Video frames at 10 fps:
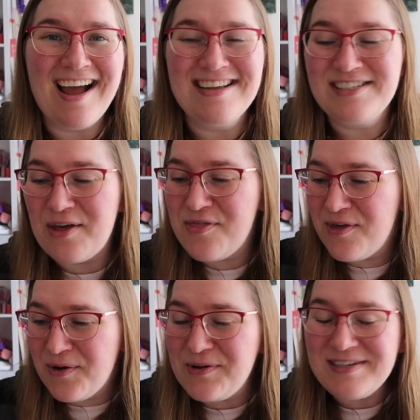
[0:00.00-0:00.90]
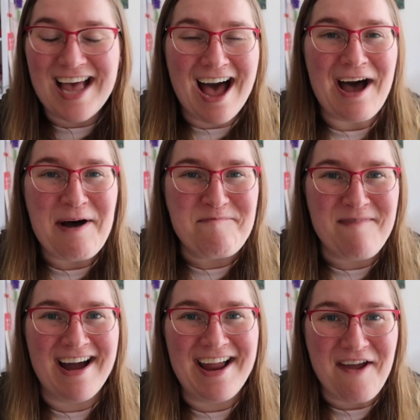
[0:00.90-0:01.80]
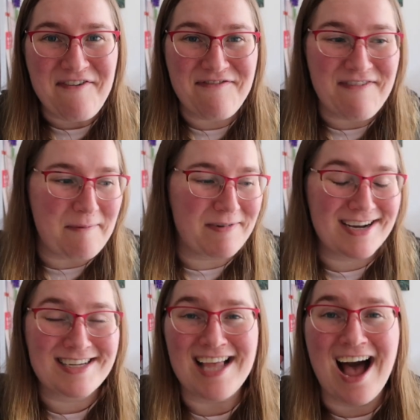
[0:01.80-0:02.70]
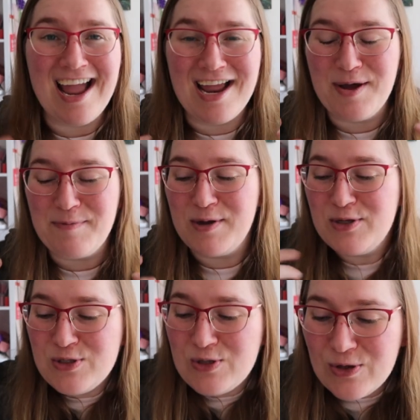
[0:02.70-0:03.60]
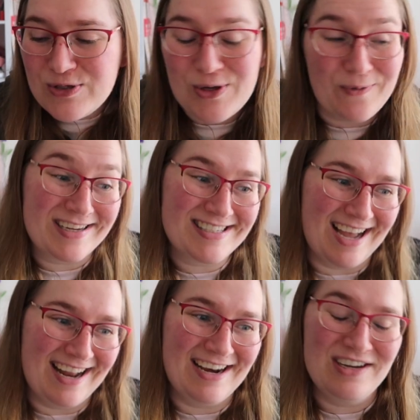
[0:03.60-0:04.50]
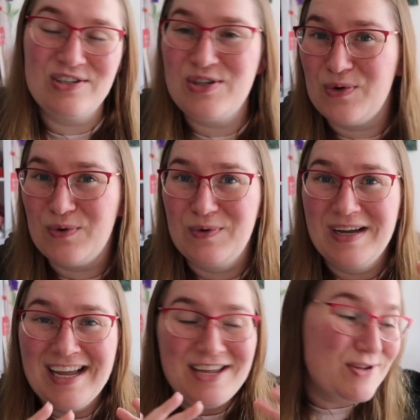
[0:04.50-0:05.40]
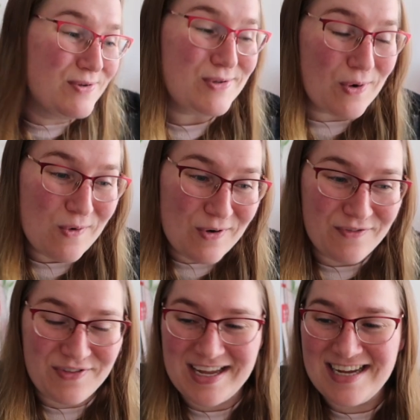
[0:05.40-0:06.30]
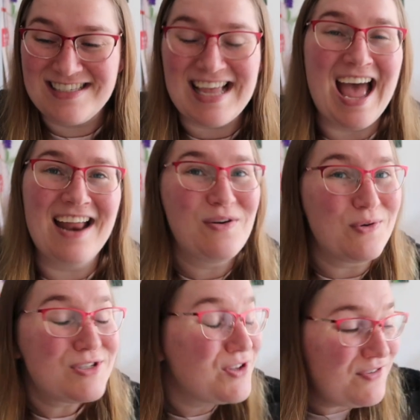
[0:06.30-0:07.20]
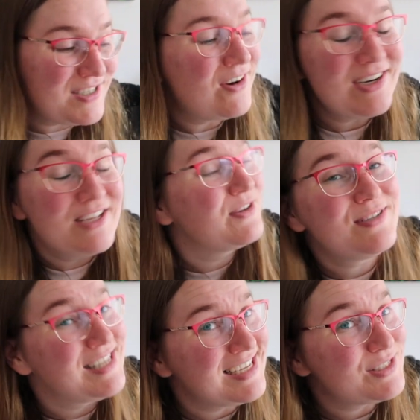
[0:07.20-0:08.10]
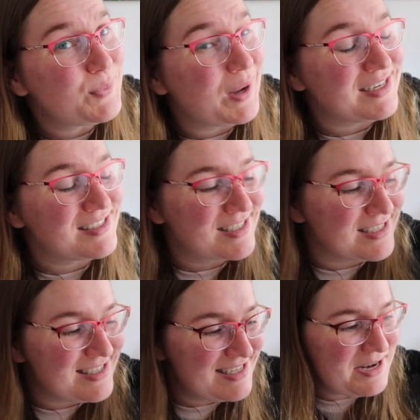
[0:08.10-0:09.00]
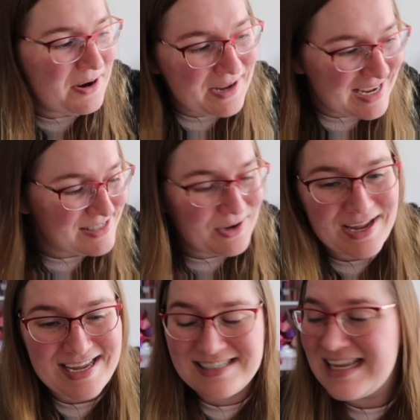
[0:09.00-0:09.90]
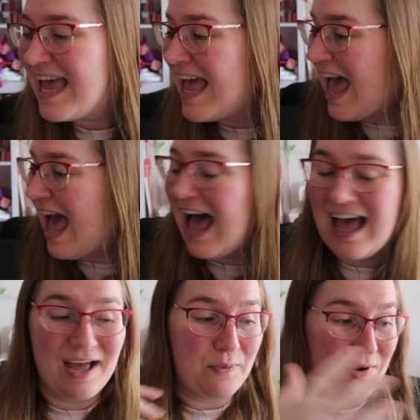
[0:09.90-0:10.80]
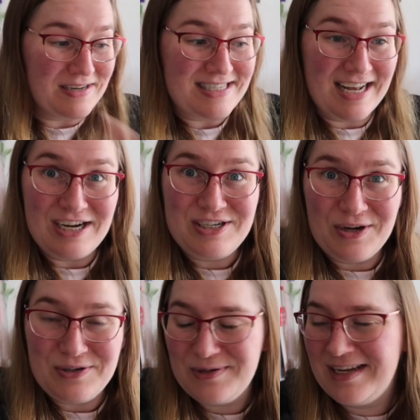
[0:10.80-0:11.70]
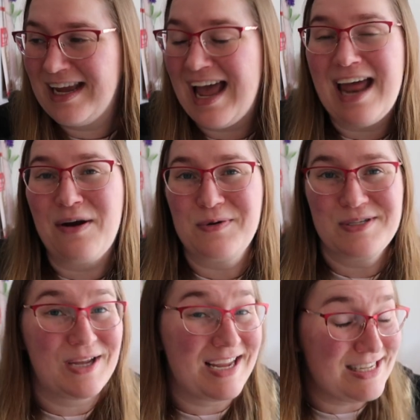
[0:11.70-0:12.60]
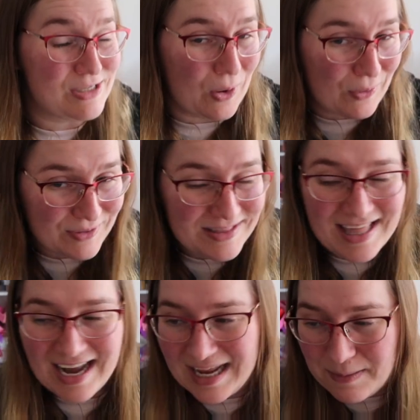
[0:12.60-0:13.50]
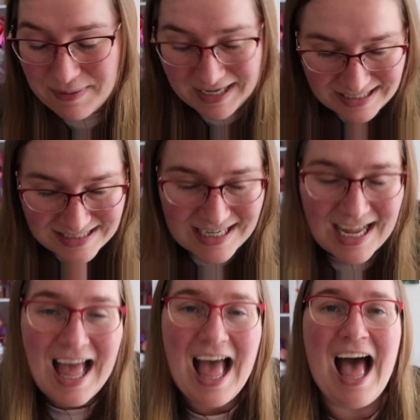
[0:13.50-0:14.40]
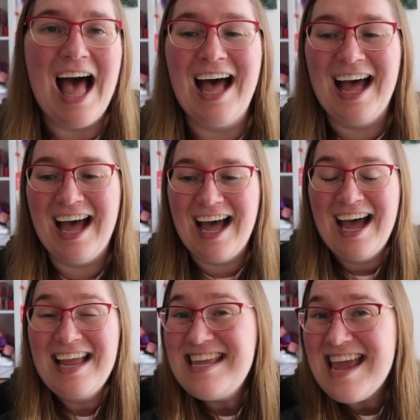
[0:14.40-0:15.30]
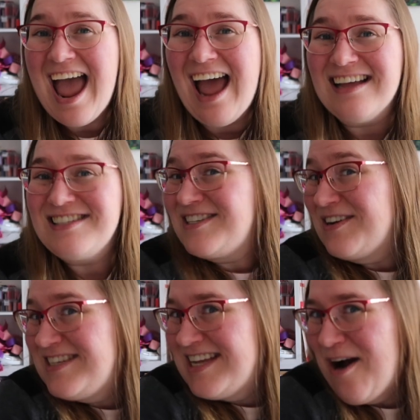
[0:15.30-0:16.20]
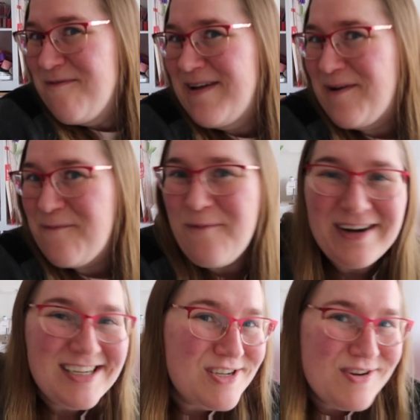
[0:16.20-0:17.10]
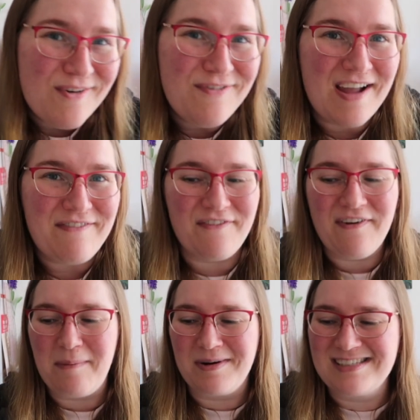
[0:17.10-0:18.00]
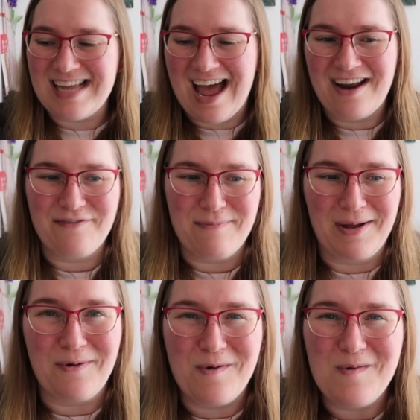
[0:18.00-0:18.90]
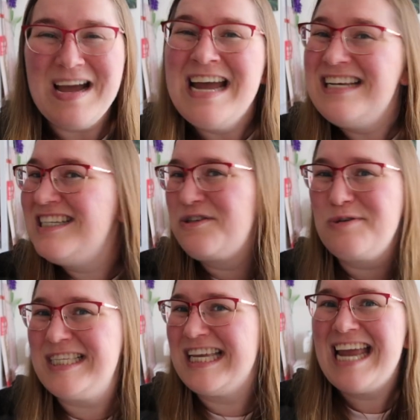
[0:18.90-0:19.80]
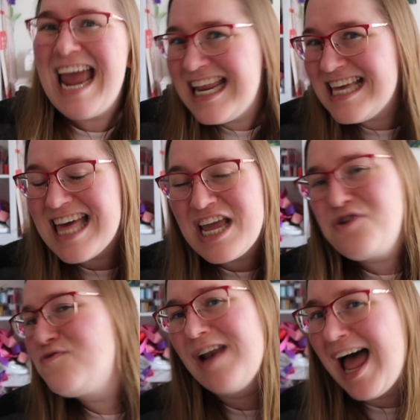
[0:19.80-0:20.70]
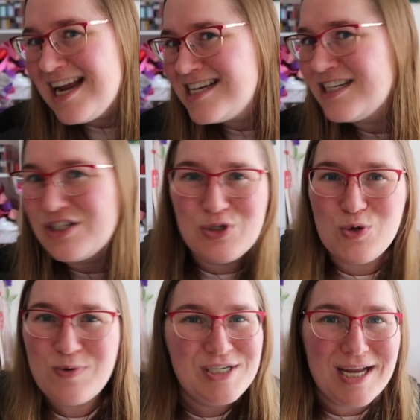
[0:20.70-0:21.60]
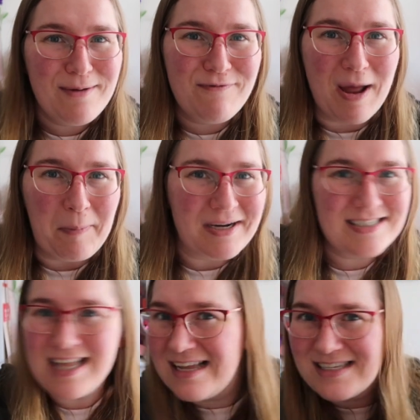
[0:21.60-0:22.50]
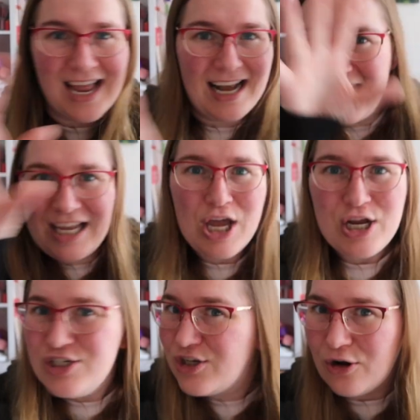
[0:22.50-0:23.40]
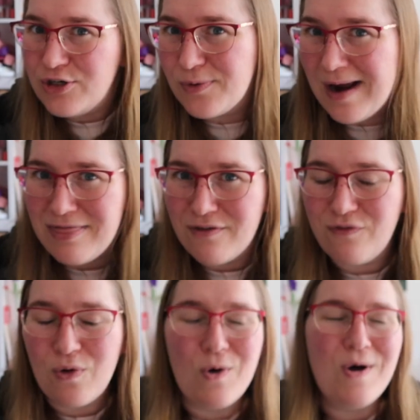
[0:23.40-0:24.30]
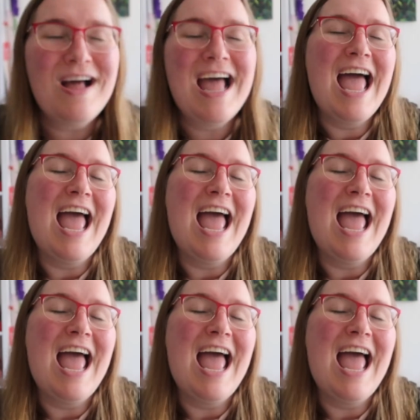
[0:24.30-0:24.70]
guys, those are my fabrics. I am so, so excited to use all of these and also for Terry to use his ones because, you know, he's got his ones that I showed you here and also his own that he picked. So tell me, what is your favorite fabrics out of my haul? Did you see any that you liked? It's super cheap fabrics as I like showed you around the floor.